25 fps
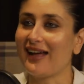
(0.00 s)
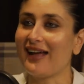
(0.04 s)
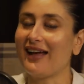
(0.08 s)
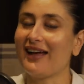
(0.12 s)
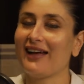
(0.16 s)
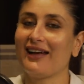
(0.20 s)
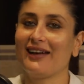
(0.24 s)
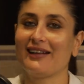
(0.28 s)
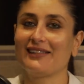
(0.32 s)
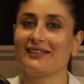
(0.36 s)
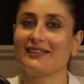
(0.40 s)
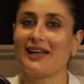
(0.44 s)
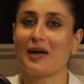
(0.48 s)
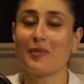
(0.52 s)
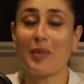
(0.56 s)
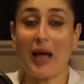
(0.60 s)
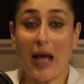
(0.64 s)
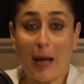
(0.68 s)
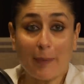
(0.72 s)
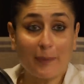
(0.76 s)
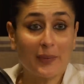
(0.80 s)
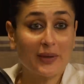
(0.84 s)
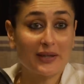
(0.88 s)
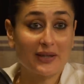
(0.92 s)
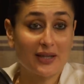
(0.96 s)
And I'm
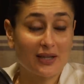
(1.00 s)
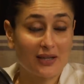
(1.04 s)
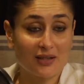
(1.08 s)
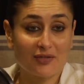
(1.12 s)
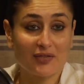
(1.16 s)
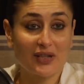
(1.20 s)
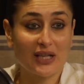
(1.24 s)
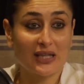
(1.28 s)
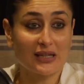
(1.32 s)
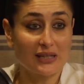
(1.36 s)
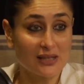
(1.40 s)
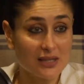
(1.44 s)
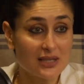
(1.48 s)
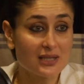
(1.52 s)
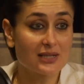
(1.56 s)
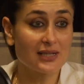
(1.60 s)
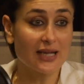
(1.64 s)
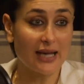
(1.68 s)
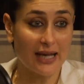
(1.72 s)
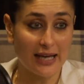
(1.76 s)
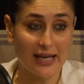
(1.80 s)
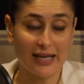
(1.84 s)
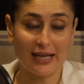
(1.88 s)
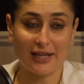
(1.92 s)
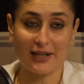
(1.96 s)
happy that even at this
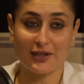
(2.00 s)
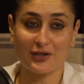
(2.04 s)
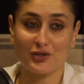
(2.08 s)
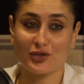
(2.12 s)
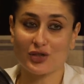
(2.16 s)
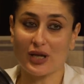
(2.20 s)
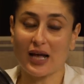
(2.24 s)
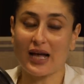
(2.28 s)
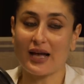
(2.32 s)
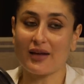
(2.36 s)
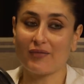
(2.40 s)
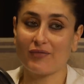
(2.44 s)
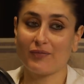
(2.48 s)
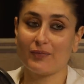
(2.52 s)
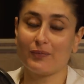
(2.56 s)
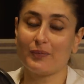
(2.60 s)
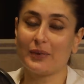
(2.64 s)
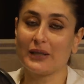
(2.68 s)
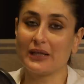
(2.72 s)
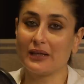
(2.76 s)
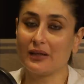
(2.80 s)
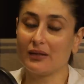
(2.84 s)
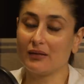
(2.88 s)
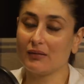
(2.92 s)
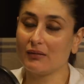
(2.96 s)
age, I've
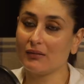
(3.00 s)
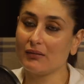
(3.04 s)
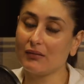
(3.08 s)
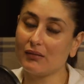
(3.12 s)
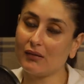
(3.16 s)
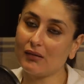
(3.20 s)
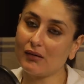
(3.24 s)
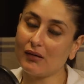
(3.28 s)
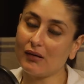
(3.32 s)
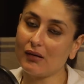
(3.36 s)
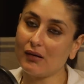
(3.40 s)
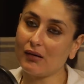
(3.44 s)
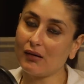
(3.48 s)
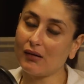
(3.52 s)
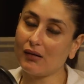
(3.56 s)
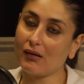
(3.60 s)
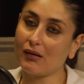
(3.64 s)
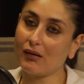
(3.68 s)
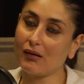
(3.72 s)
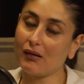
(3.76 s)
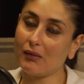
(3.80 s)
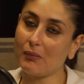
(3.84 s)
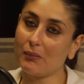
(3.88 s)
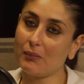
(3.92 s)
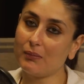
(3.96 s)
been
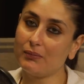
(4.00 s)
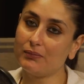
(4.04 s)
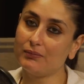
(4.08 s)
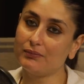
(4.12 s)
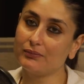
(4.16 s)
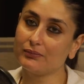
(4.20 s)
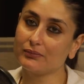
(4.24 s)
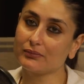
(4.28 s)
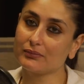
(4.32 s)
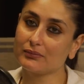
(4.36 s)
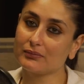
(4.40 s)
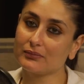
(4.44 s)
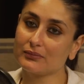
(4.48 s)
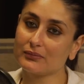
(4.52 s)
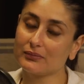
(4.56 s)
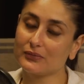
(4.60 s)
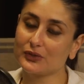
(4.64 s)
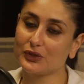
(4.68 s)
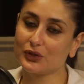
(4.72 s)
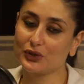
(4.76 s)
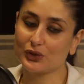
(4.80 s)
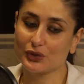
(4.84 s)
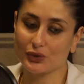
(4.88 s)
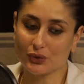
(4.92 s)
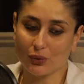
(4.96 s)
grateful
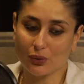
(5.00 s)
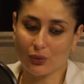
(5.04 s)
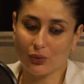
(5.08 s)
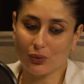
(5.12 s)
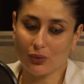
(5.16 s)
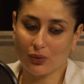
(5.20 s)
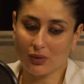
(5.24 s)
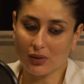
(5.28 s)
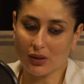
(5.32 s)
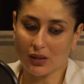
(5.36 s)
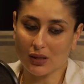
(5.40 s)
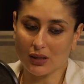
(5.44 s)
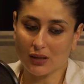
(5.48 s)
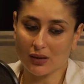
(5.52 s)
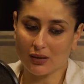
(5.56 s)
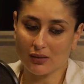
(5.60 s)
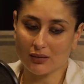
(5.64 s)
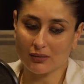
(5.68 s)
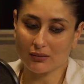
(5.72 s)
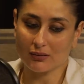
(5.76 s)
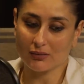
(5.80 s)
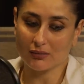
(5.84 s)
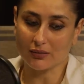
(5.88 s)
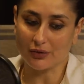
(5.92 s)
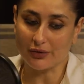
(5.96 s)

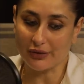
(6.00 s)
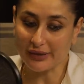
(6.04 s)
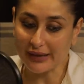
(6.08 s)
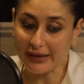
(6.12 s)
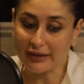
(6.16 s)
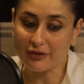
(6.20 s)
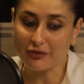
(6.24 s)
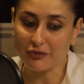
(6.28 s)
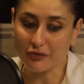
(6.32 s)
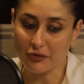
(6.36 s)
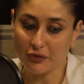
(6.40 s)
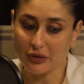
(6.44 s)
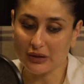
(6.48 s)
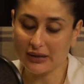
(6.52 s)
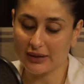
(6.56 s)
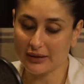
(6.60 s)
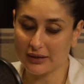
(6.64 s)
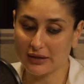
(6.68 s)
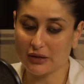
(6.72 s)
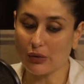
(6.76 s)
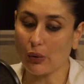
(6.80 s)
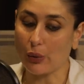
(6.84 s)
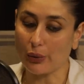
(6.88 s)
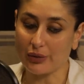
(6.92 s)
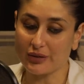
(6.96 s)
that
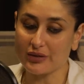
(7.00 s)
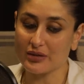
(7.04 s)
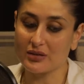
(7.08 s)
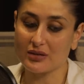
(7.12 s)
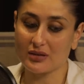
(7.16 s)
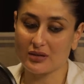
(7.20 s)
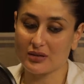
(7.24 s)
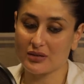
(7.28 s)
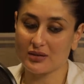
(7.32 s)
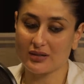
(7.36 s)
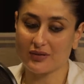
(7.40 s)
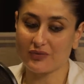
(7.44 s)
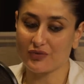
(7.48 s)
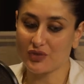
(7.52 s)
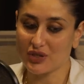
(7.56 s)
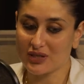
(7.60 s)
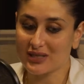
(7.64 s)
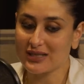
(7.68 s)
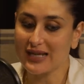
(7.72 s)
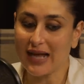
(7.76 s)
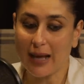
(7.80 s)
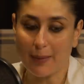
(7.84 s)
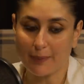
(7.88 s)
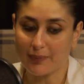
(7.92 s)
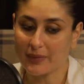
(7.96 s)
the audiences have
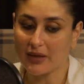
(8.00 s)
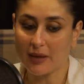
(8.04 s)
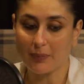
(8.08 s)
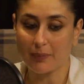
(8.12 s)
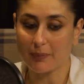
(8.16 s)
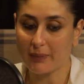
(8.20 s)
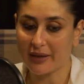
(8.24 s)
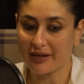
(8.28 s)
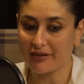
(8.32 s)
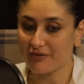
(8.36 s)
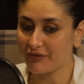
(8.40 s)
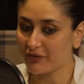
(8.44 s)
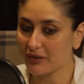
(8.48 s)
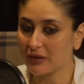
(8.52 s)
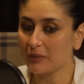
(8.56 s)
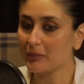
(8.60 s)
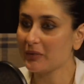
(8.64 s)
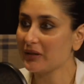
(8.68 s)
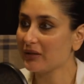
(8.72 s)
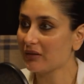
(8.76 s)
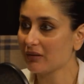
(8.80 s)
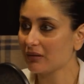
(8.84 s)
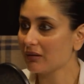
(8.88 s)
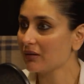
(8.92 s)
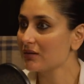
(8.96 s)
just lapped up my film,
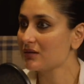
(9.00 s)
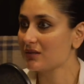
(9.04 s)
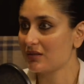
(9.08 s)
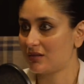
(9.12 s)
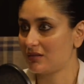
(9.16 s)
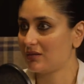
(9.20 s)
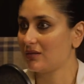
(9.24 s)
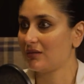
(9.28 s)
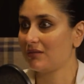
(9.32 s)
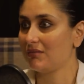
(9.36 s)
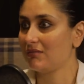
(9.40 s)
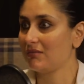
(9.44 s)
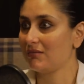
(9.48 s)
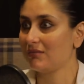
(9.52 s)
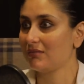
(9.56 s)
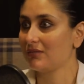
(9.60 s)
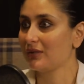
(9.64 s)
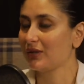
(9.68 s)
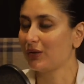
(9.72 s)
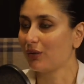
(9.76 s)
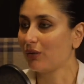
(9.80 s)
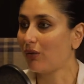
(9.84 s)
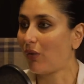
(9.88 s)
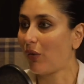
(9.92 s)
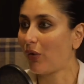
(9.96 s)
and it's,
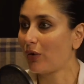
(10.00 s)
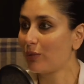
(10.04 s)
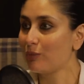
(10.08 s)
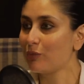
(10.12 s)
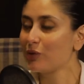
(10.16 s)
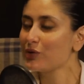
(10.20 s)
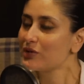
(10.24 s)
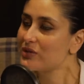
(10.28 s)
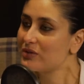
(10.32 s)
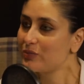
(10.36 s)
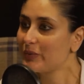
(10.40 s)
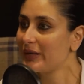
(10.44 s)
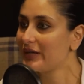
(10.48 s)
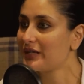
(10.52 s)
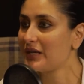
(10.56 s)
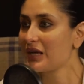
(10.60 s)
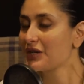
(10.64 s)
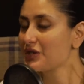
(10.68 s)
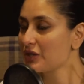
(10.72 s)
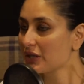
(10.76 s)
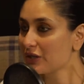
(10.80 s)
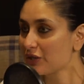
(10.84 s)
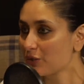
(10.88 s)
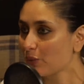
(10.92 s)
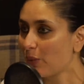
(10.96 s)
you know, almost we're
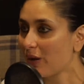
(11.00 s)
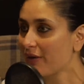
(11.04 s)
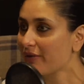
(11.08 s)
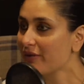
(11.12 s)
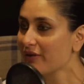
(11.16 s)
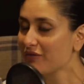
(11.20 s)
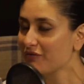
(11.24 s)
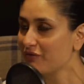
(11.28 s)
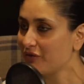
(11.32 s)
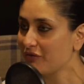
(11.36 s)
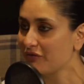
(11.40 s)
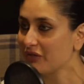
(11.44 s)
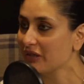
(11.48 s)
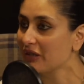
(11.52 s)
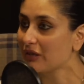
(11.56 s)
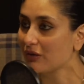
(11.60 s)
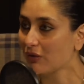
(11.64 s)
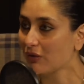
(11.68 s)
touching 250